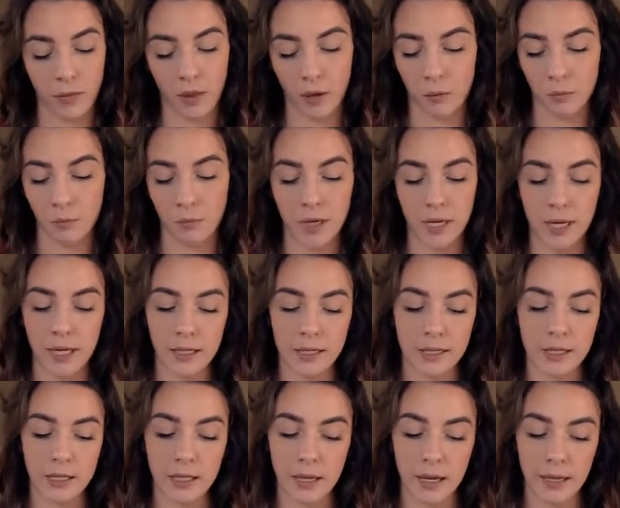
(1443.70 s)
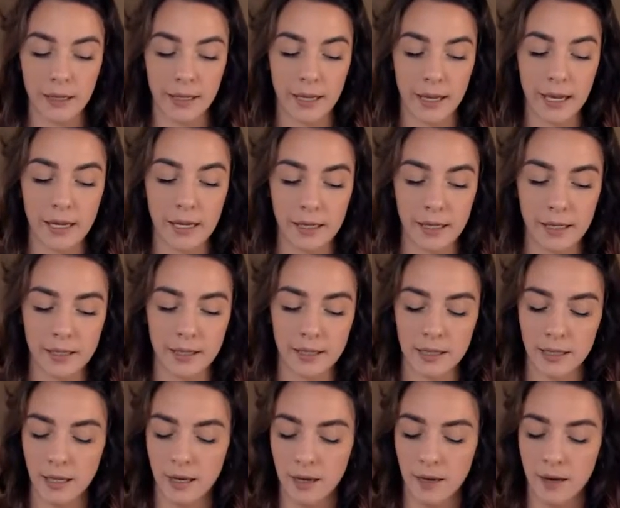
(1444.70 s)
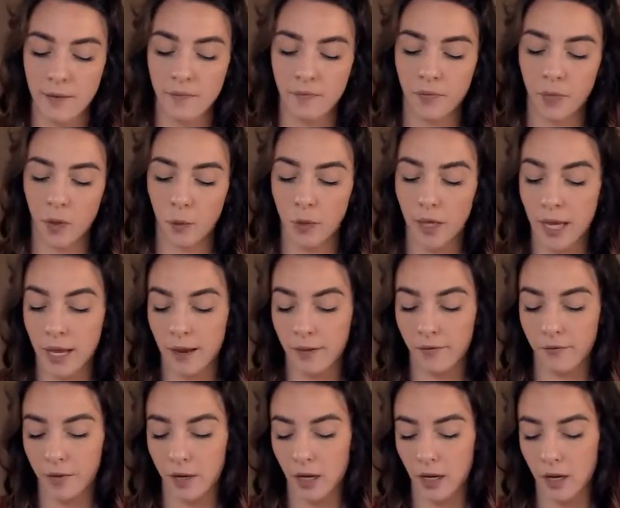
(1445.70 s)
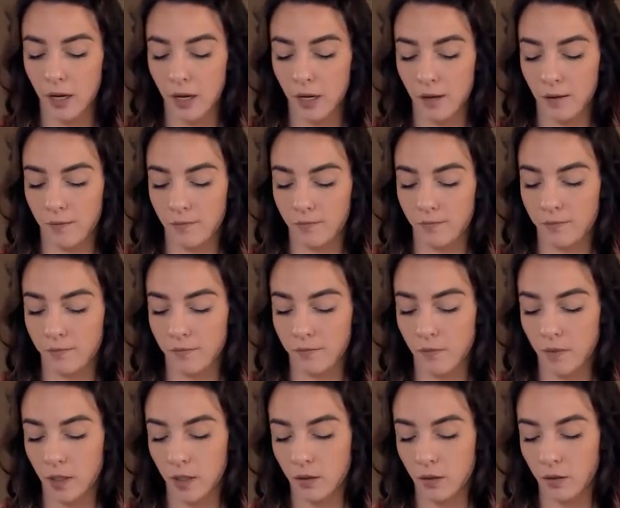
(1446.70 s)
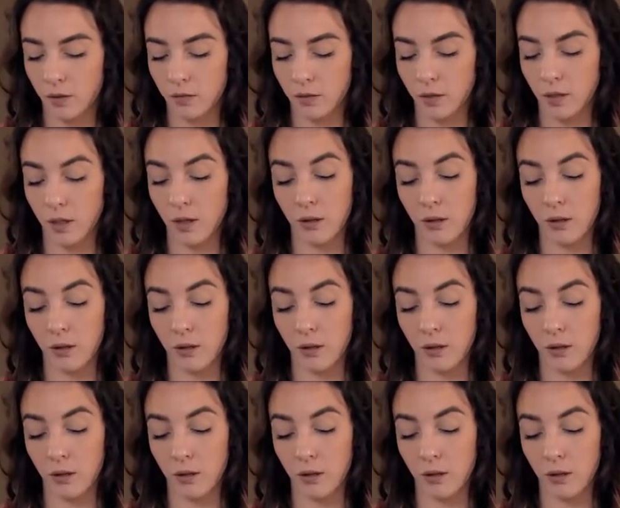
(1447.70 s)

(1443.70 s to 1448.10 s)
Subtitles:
But it's, again, it's, we have, oh, wow.